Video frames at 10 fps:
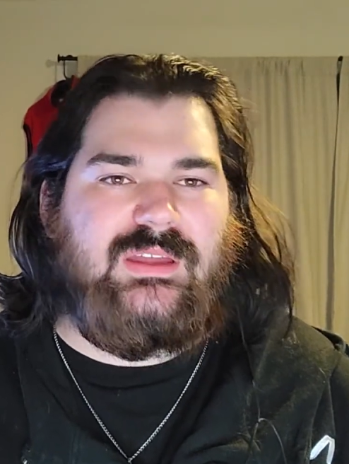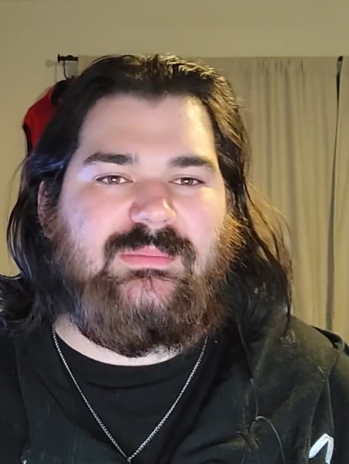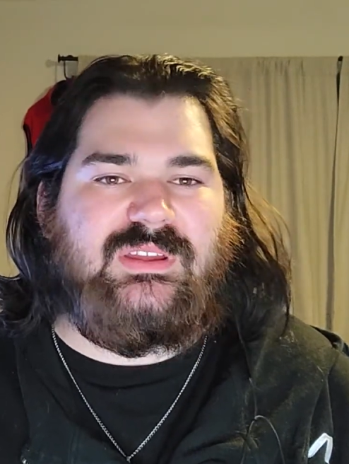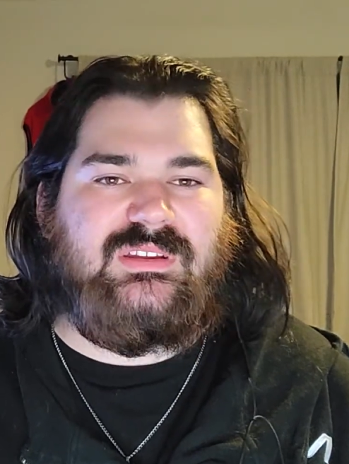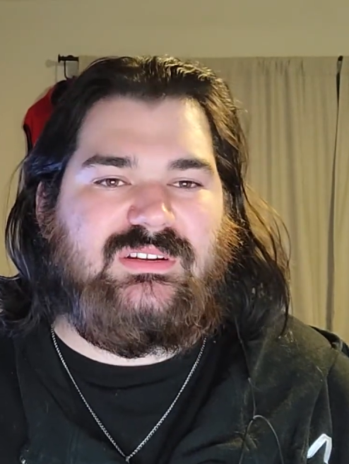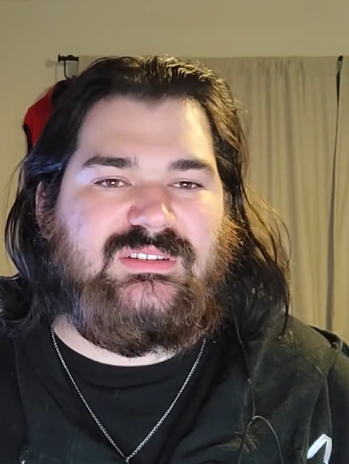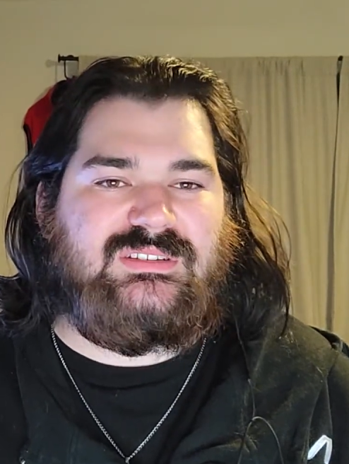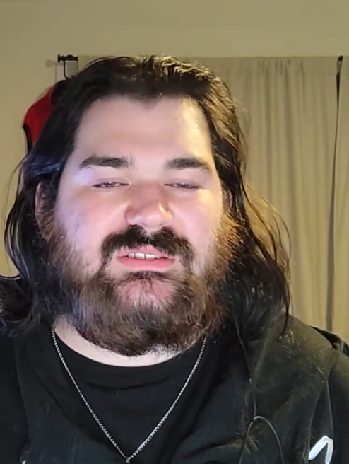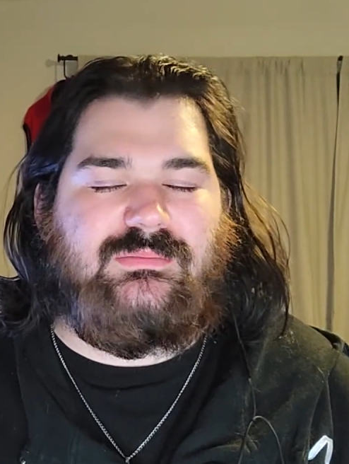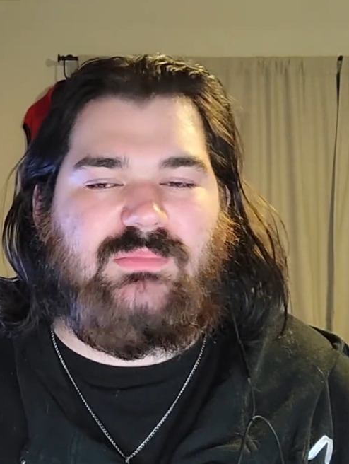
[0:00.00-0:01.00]

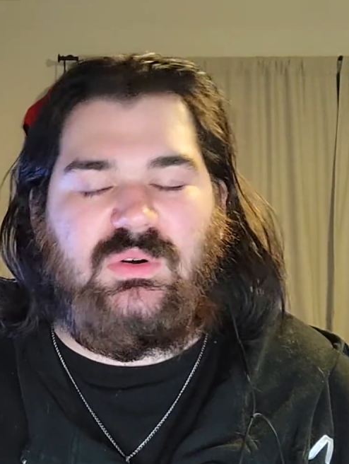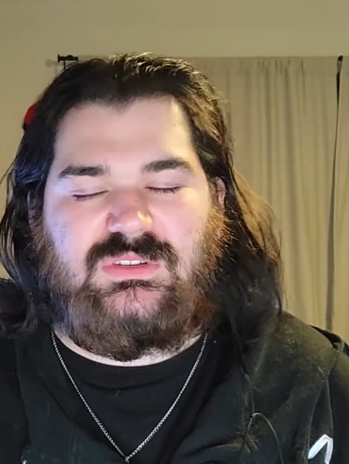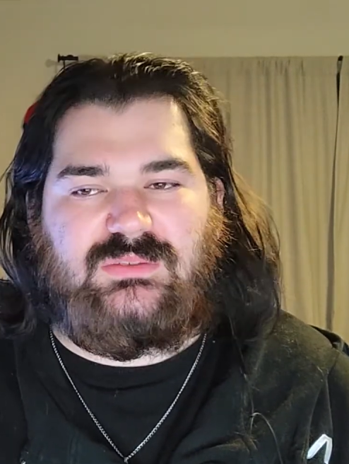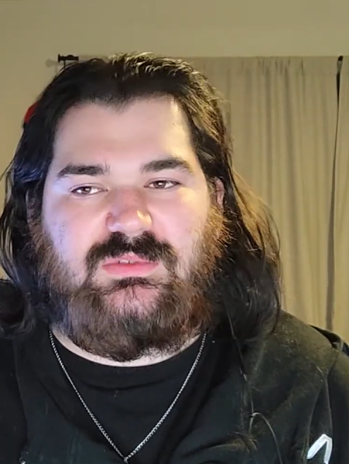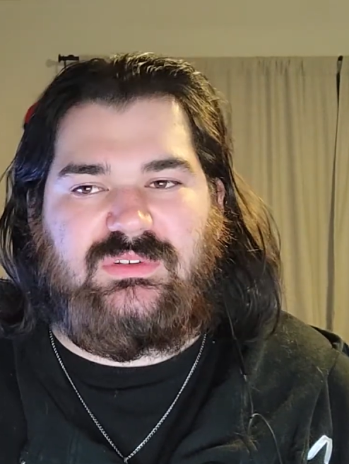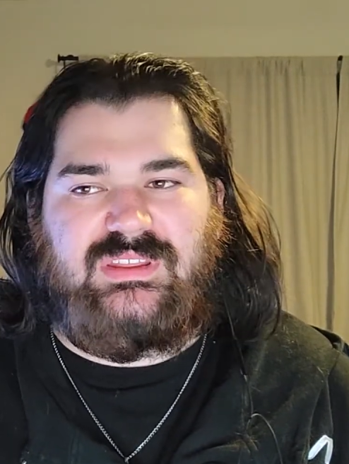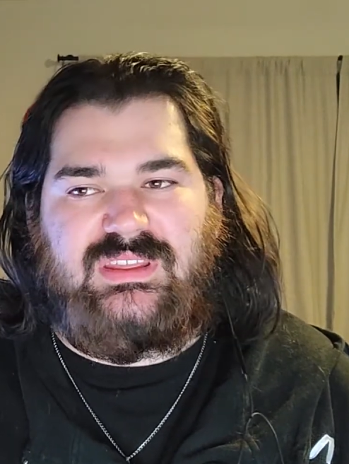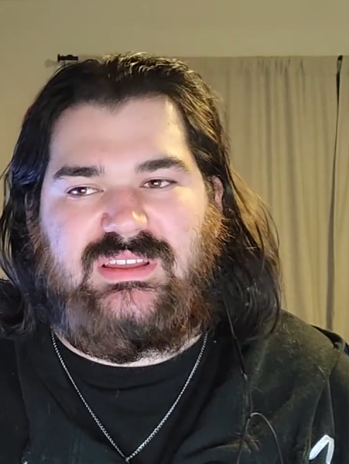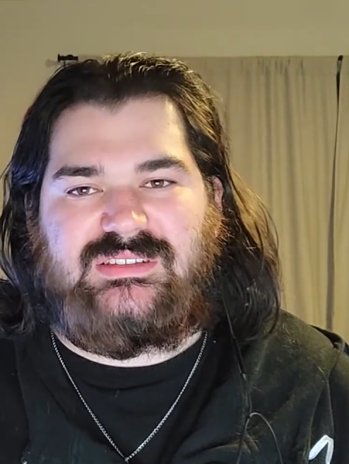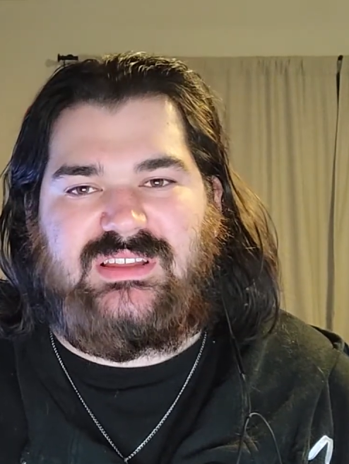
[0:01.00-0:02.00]
because multiple
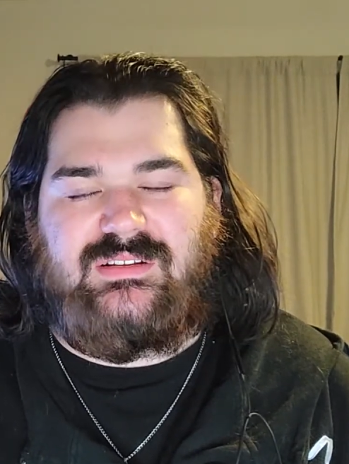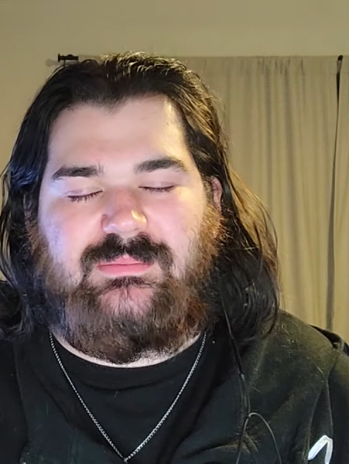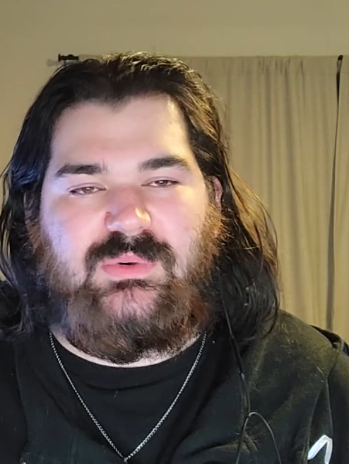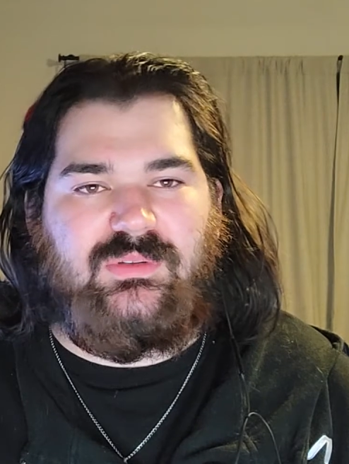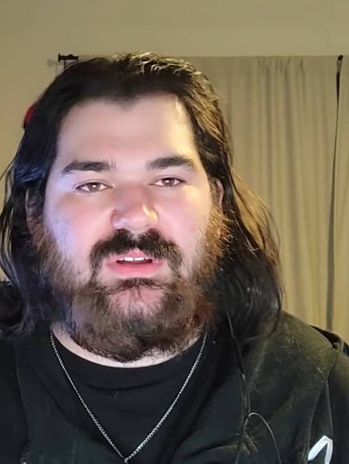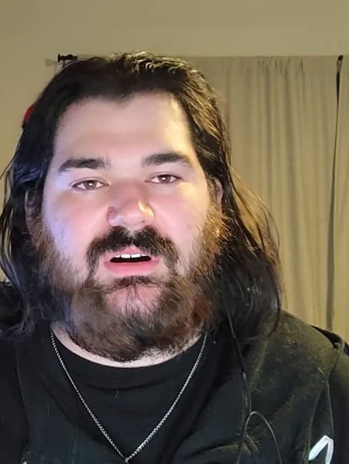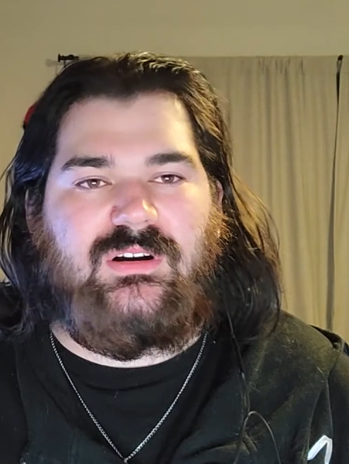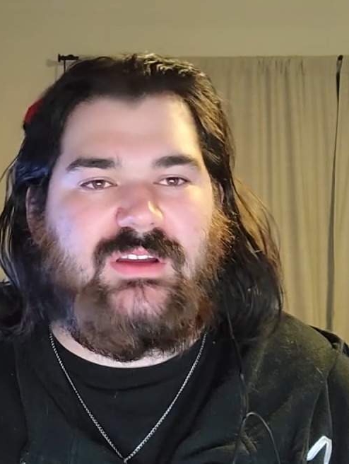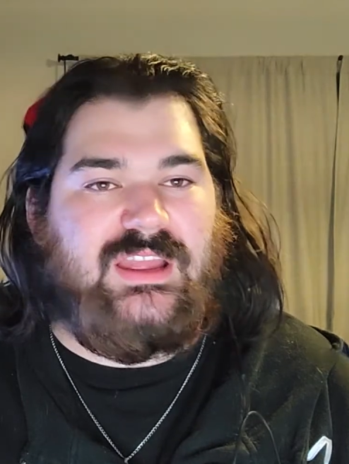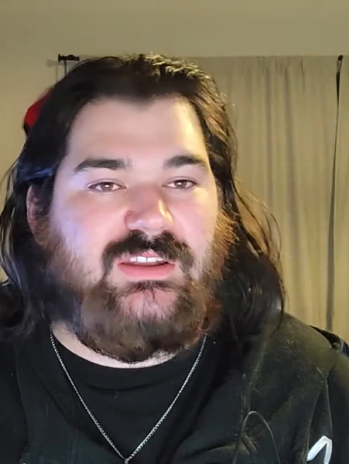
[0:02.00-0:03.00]
keys that both
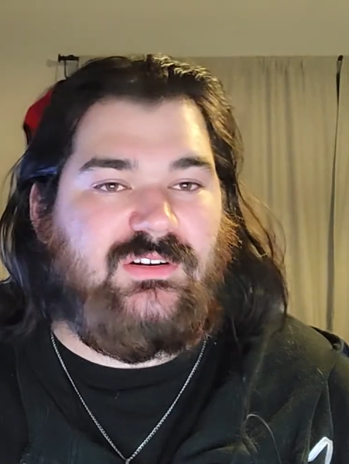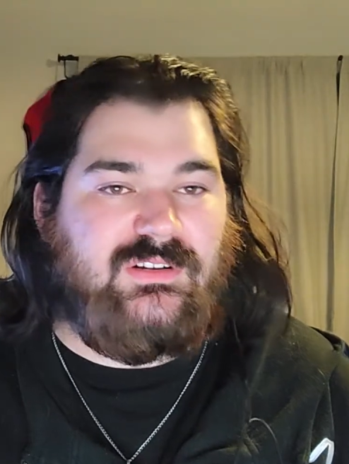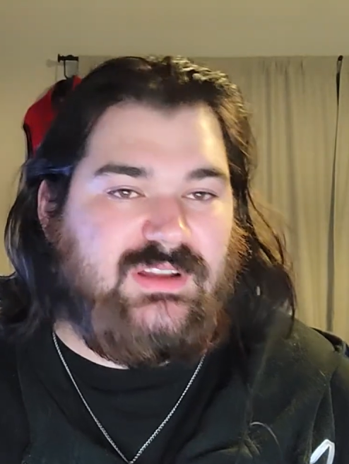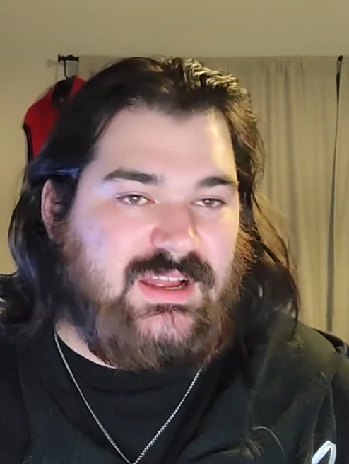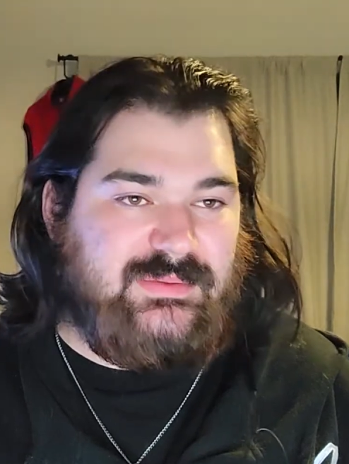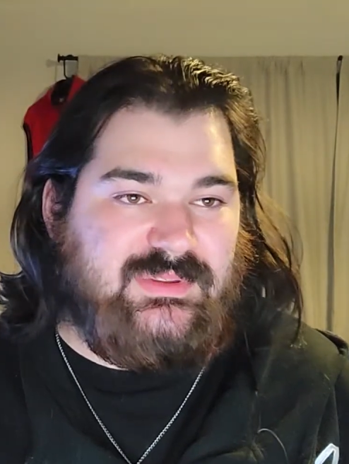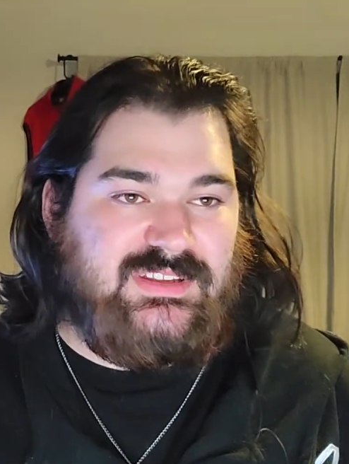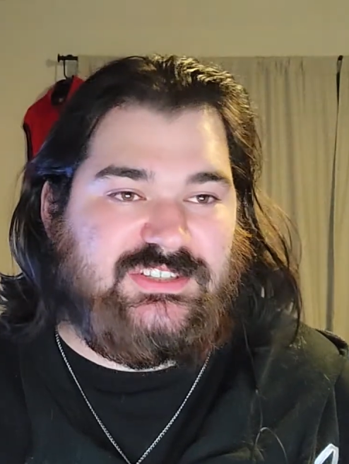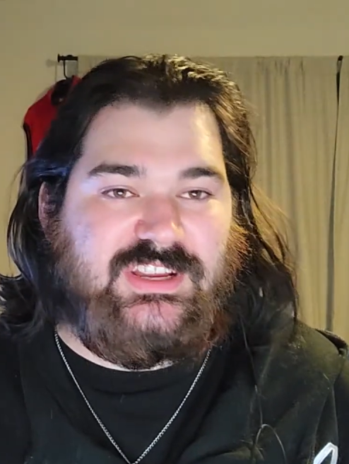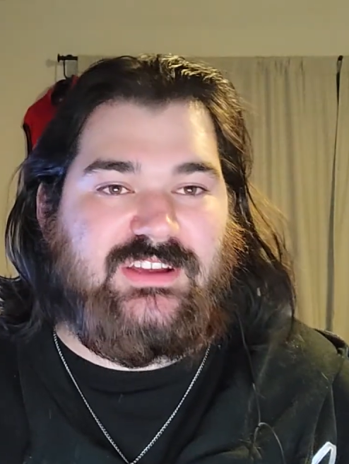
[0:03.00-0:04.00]
are and are not being
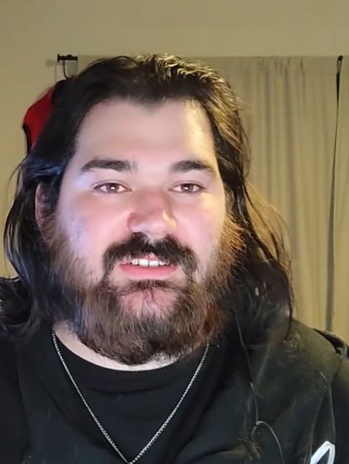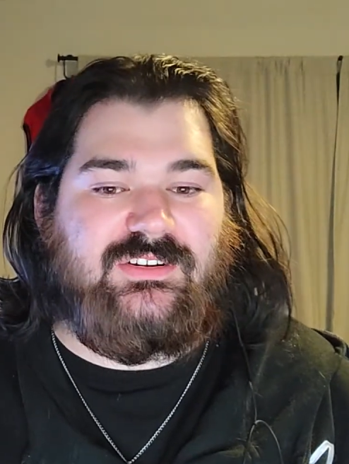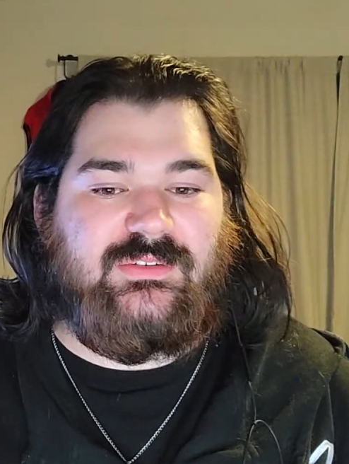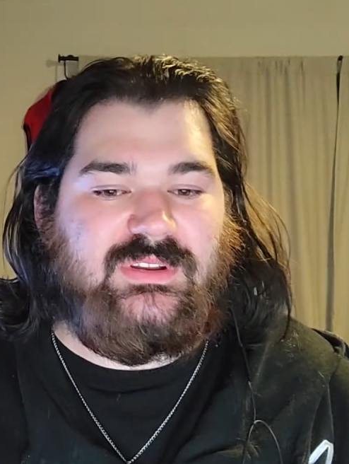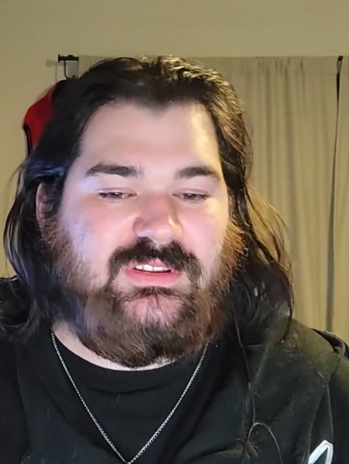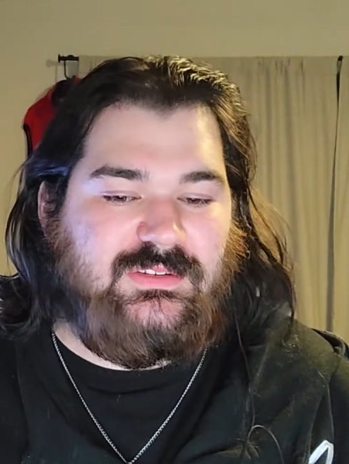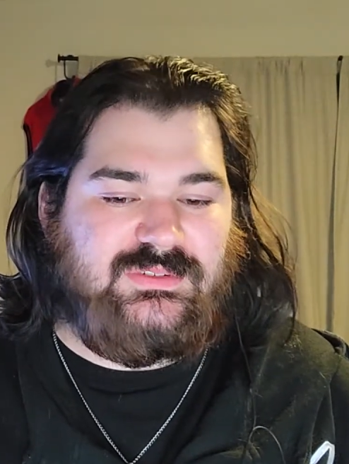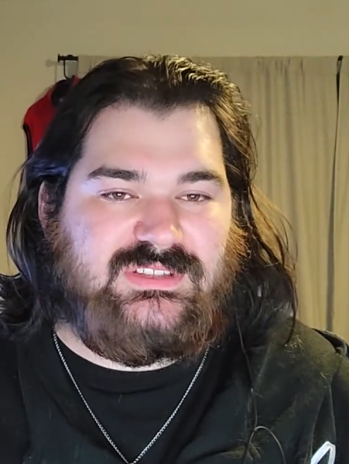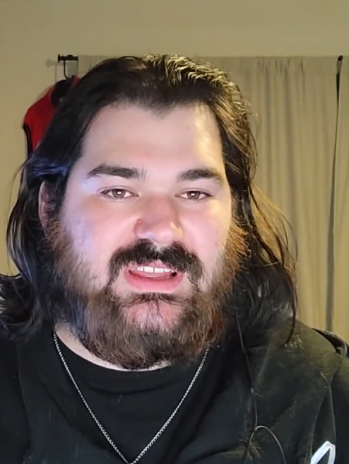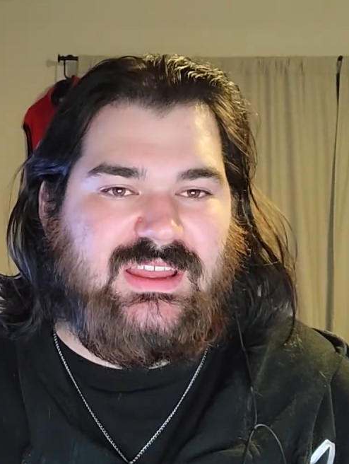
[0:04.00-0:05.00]
shared are in
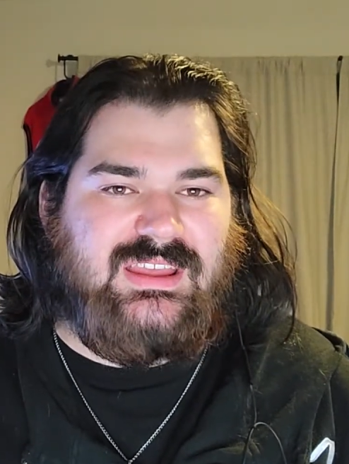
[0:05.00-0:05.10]
use.